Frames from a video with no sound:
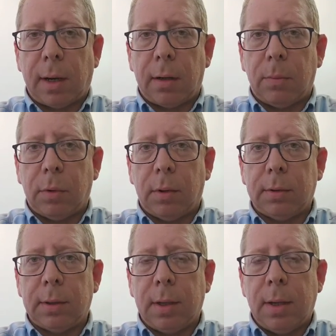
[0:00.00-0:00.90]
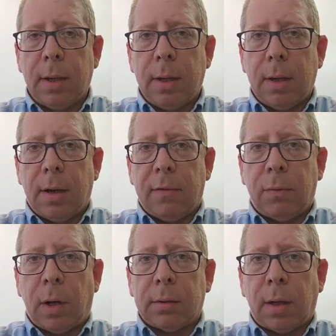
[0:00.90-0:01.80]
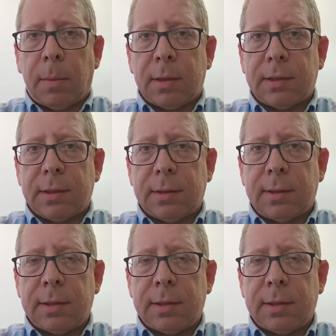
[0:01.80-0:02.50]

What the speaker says: the Arab world of what Hamas is.